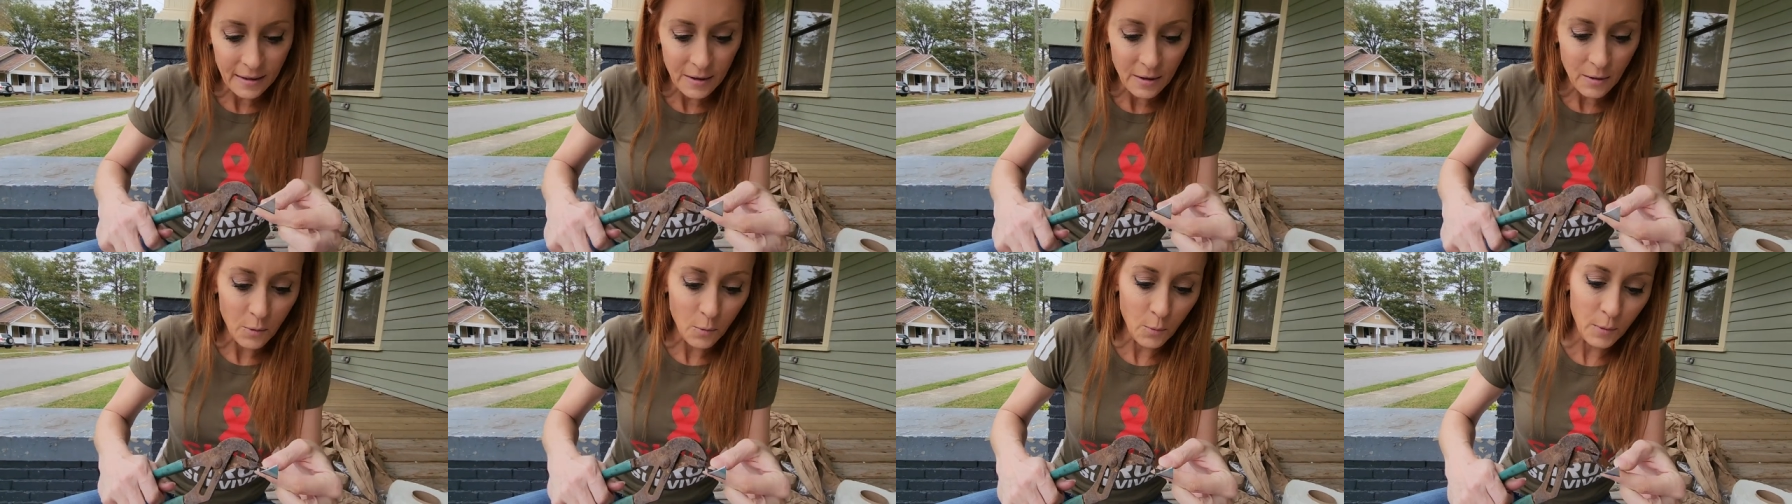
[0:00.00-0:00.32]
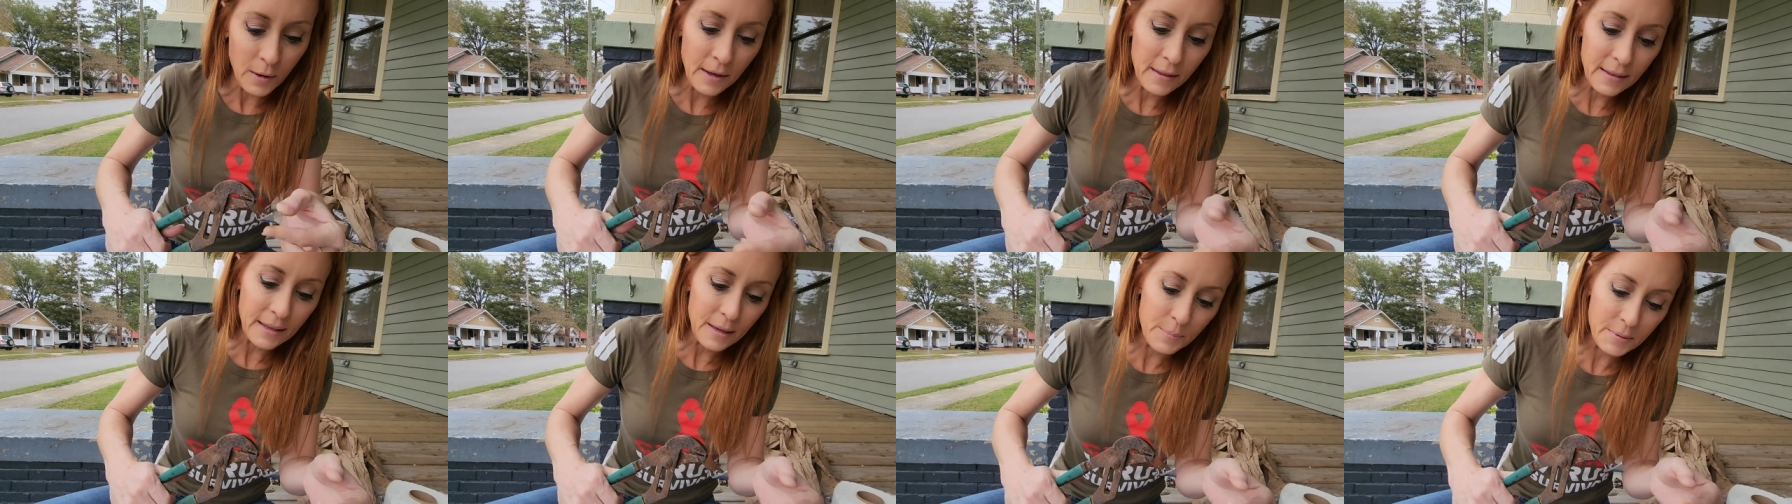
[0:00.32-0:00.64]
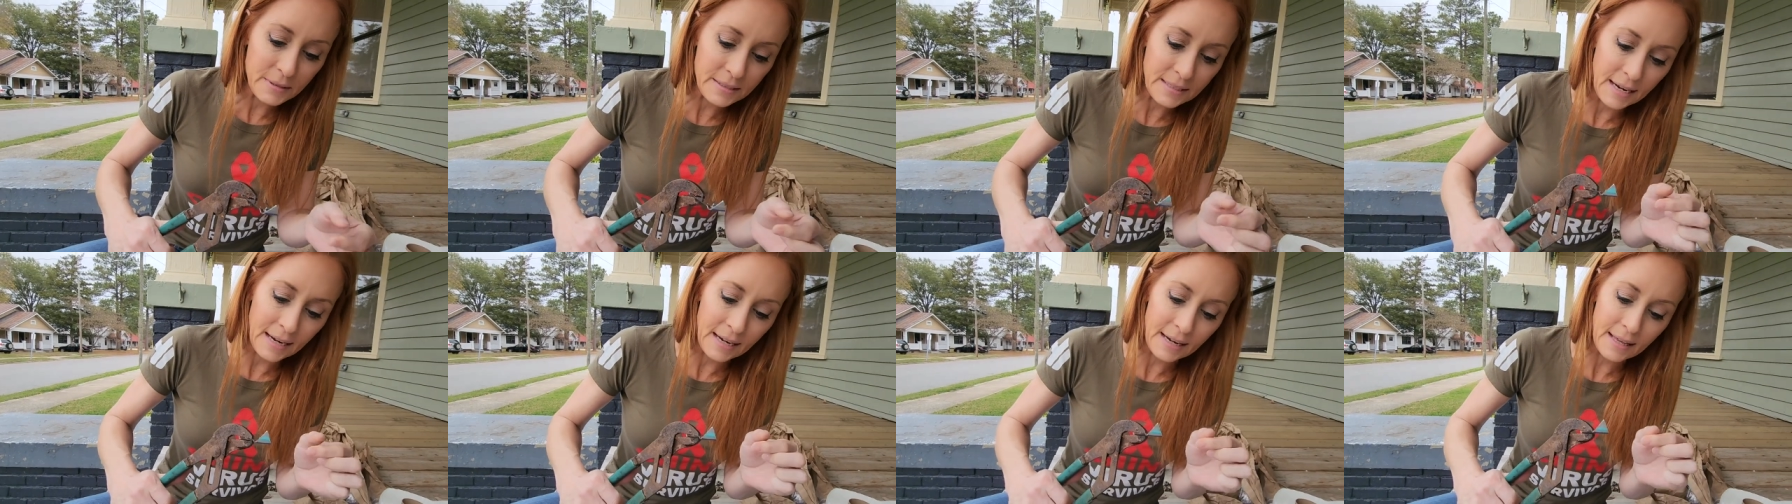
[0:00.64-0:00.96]
Will it
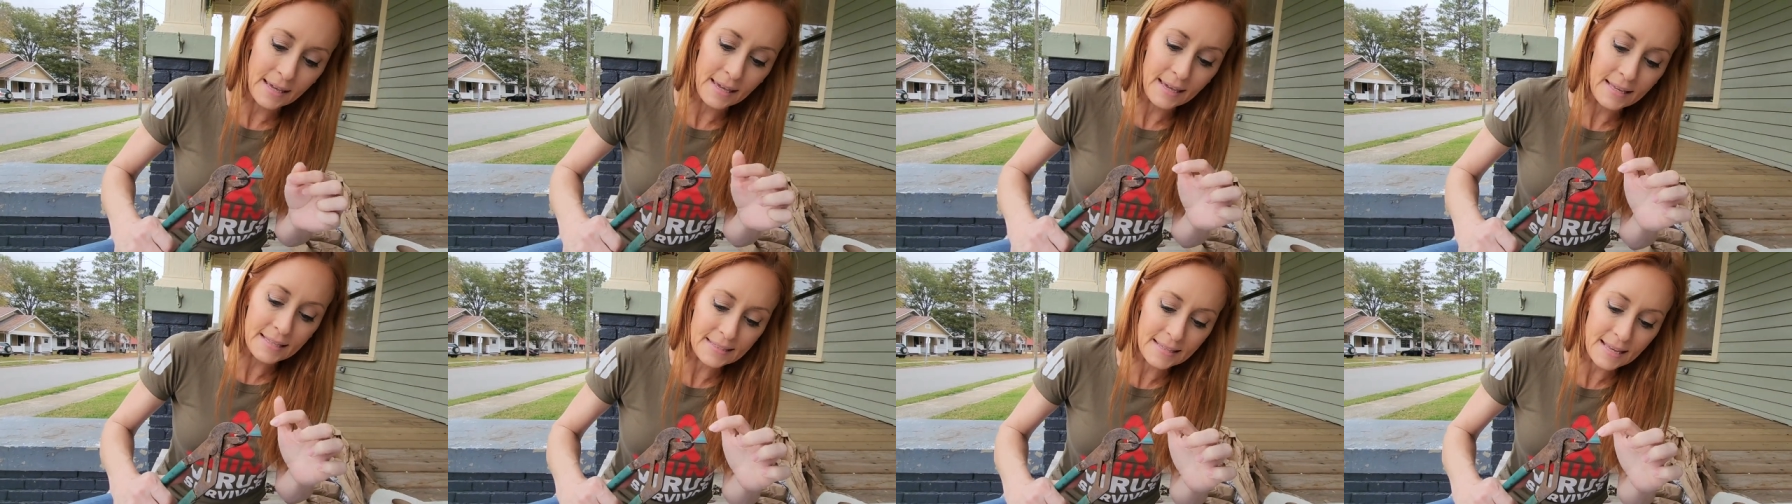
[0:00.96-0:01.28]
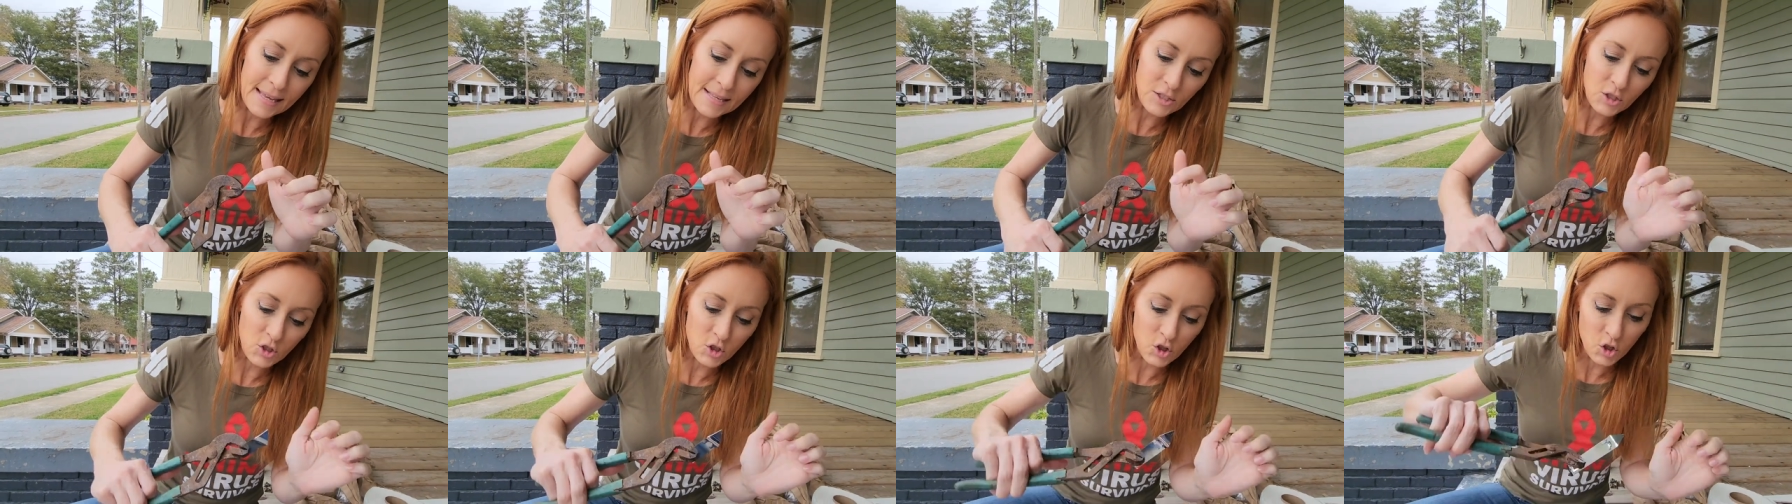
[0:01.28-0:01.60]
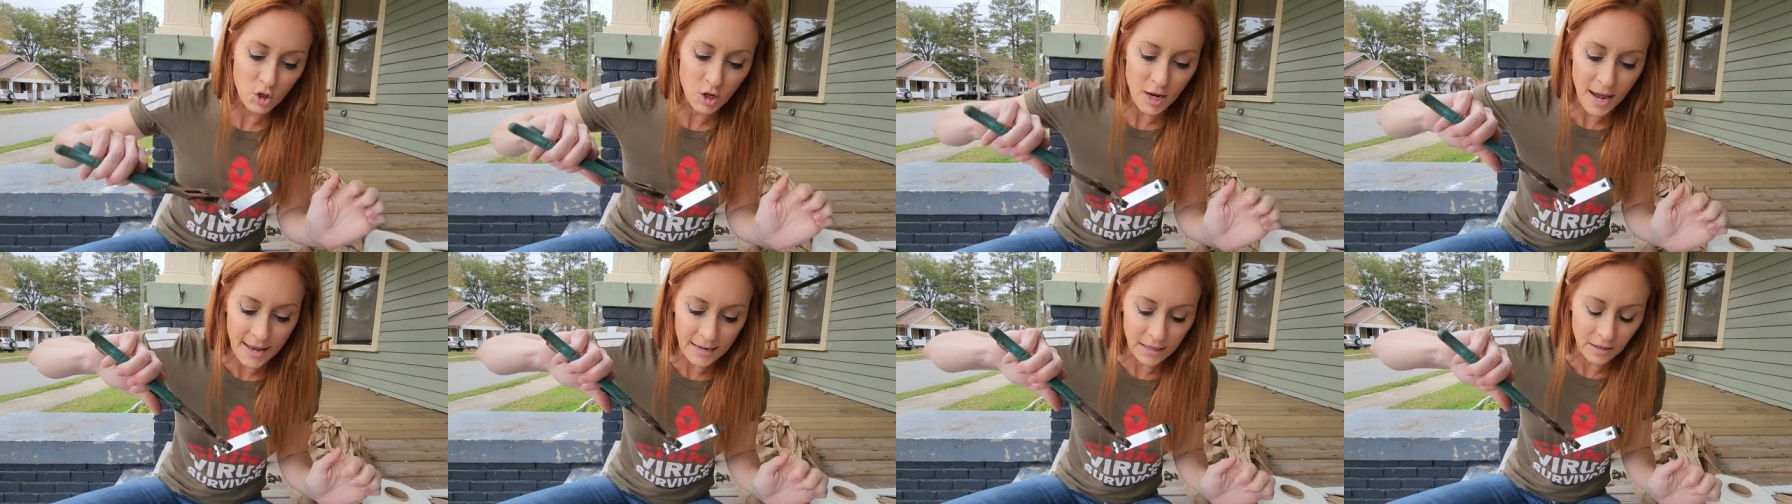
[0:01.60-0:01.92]
patina? It says
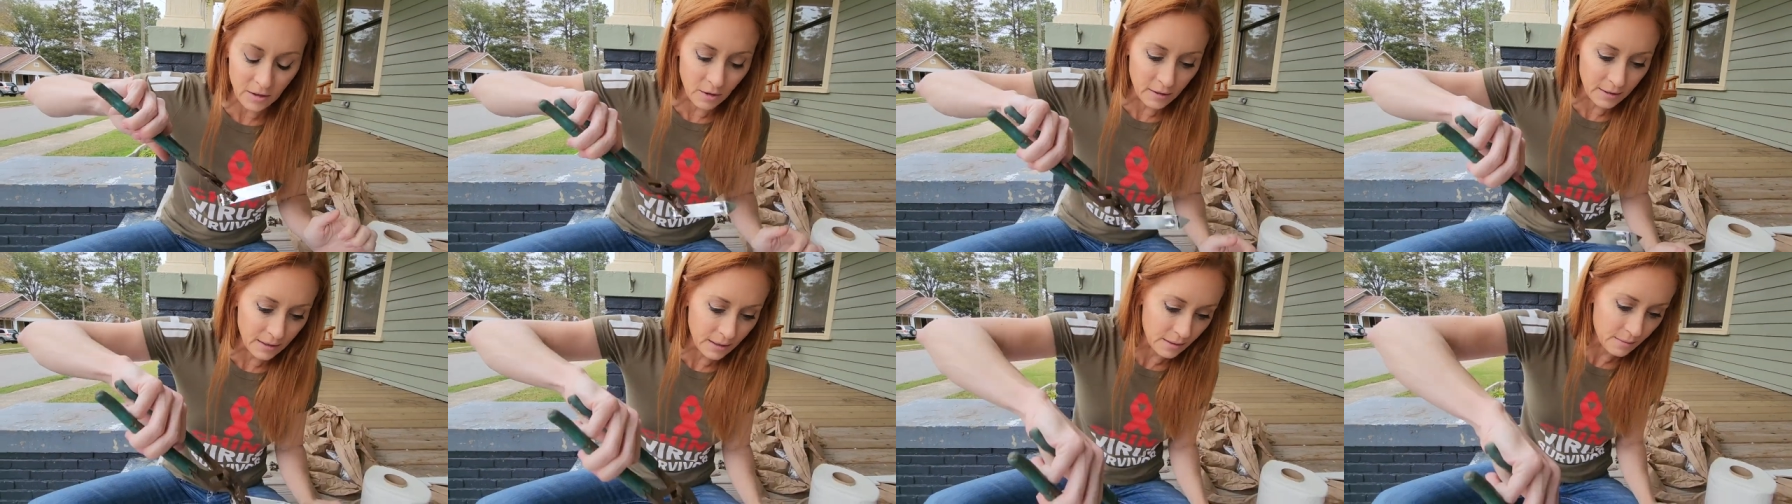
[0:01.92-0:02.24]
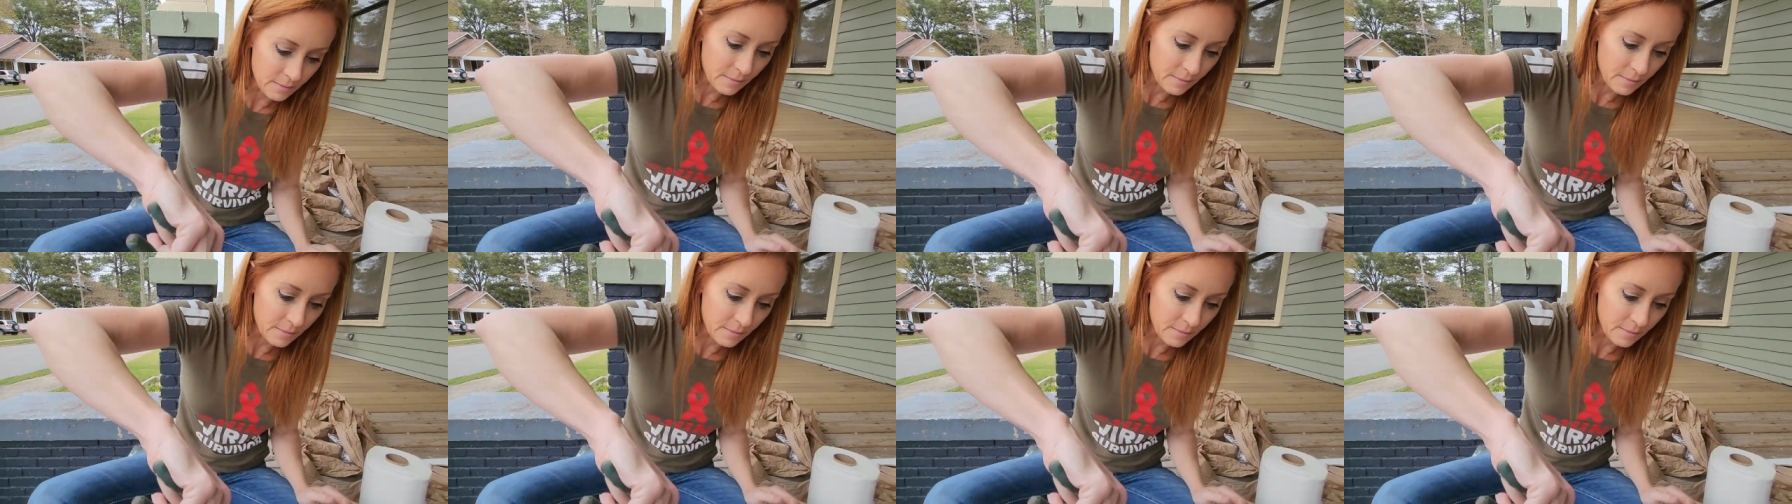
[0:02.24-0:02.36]
China on it.